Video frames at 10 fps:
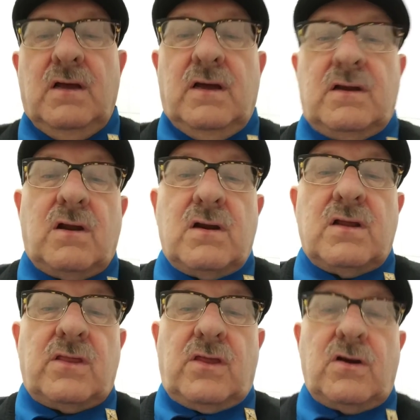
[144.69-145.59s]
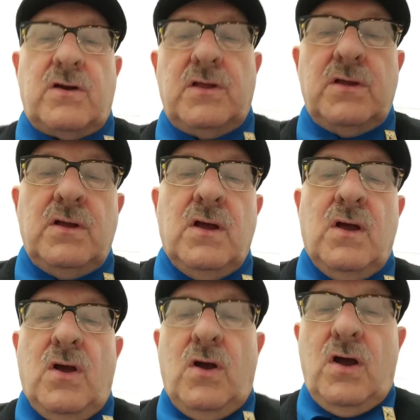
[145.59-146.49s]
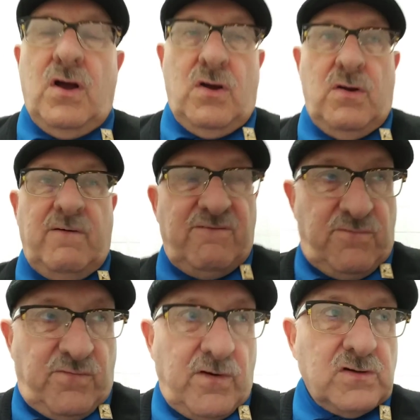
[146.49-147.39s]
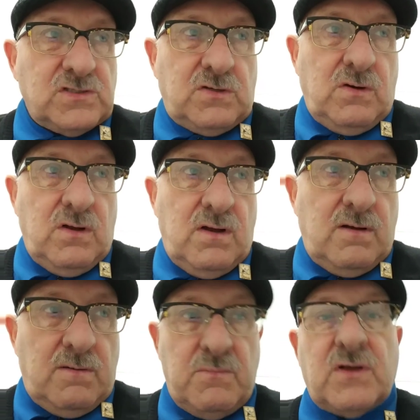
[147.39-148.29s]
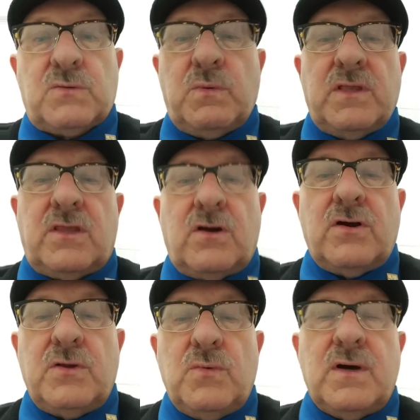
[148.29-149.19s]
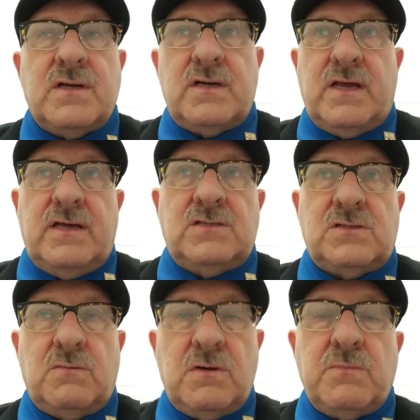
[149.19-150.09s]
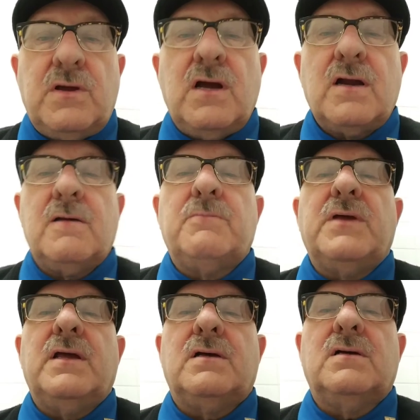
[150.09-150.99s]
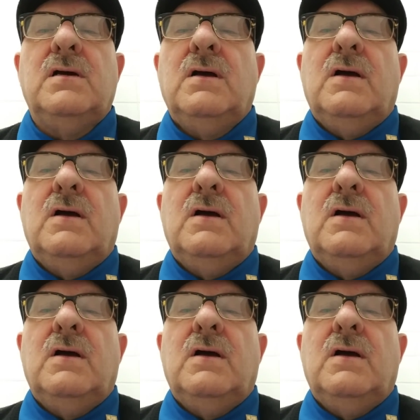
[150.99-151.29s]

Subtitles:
And on the 31st, a month with 31 days, it would kind of be a